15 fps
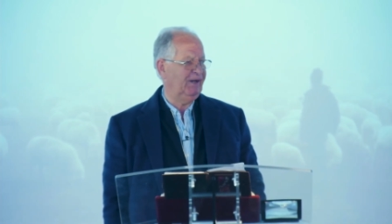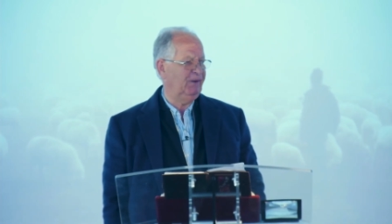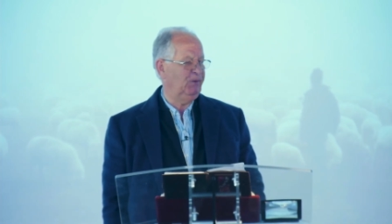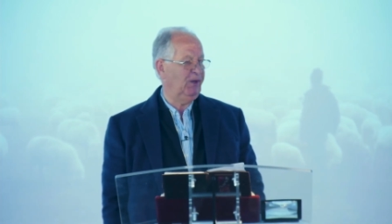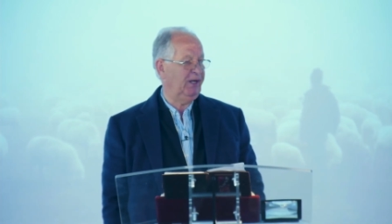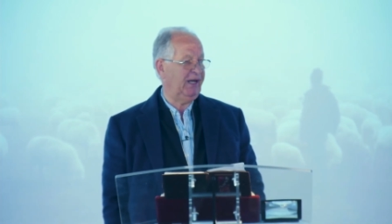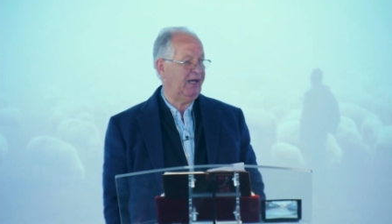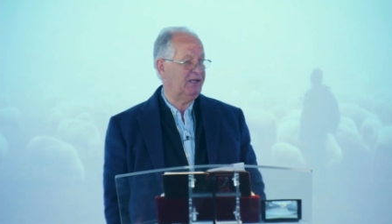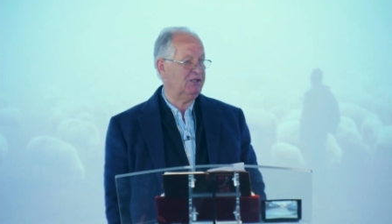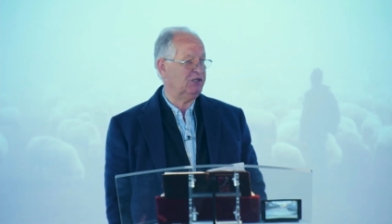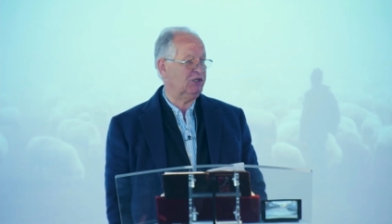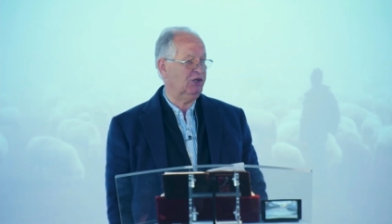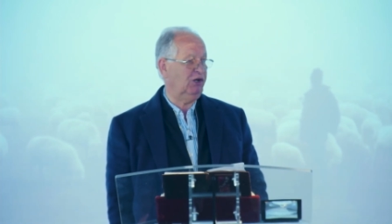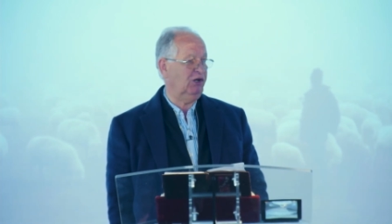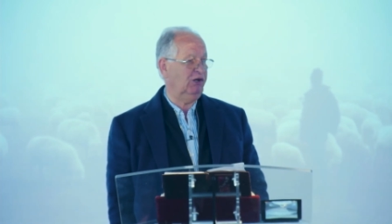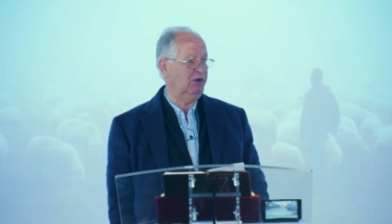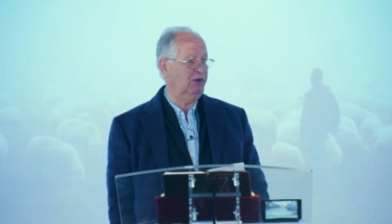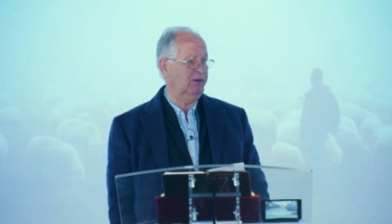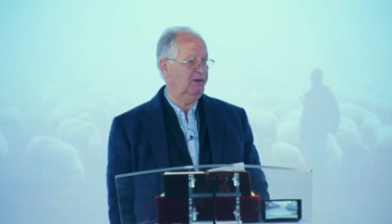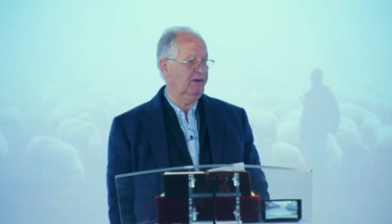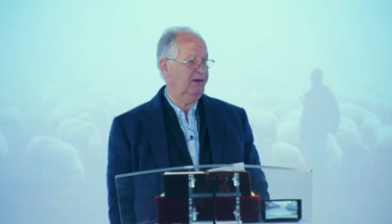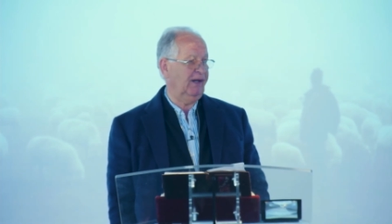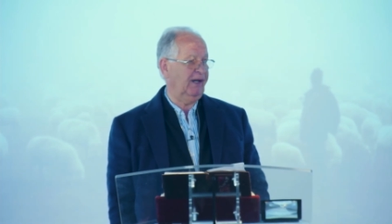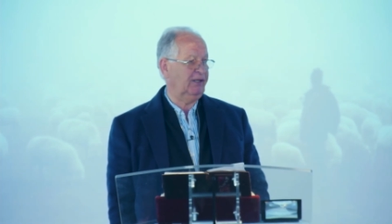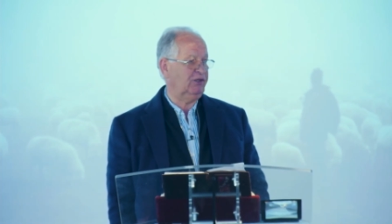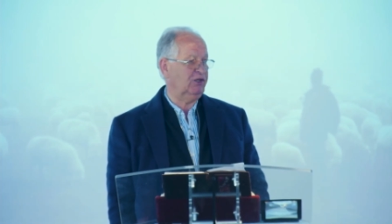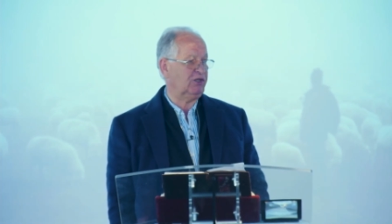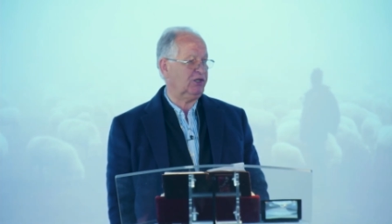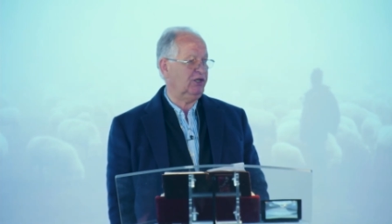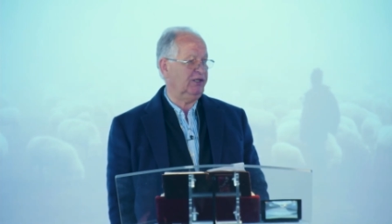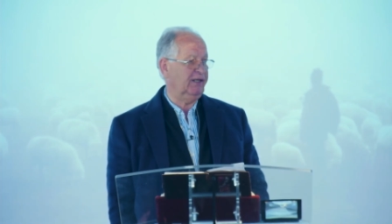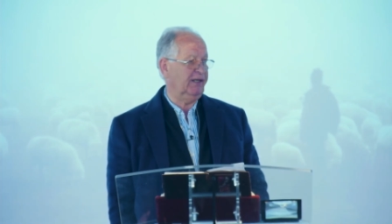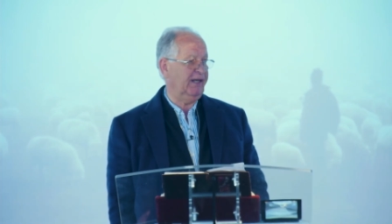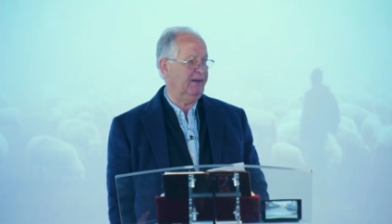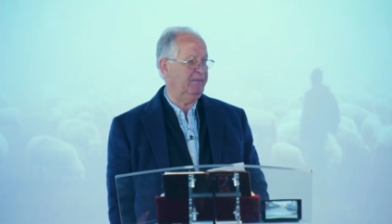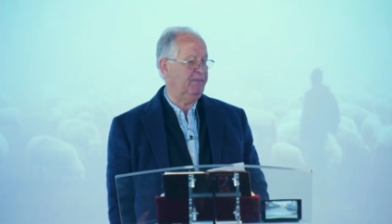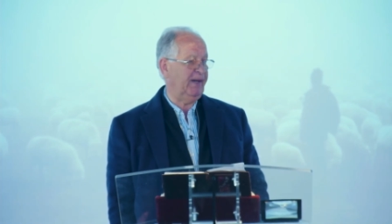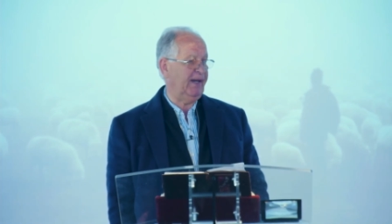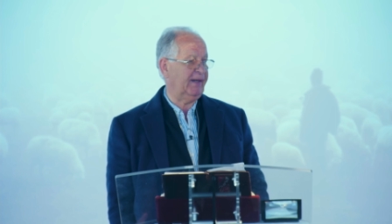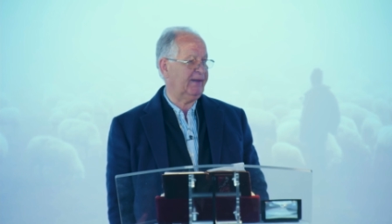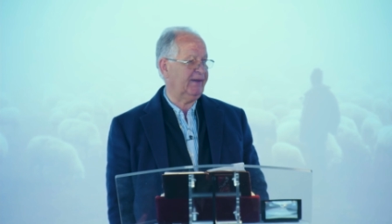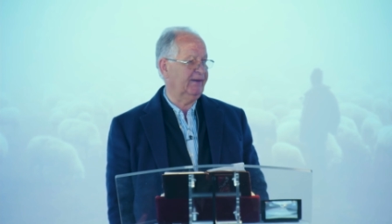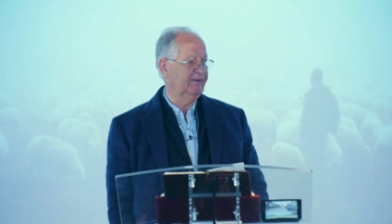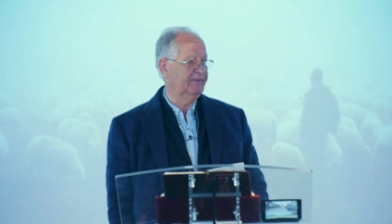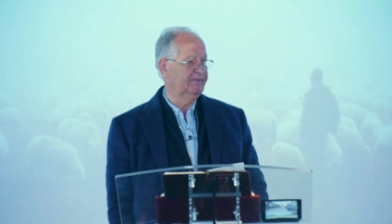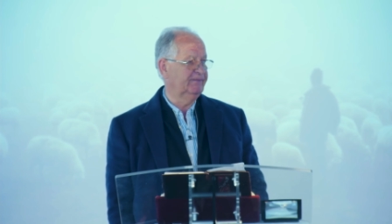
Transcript: And what I saw, I just couldn't get back.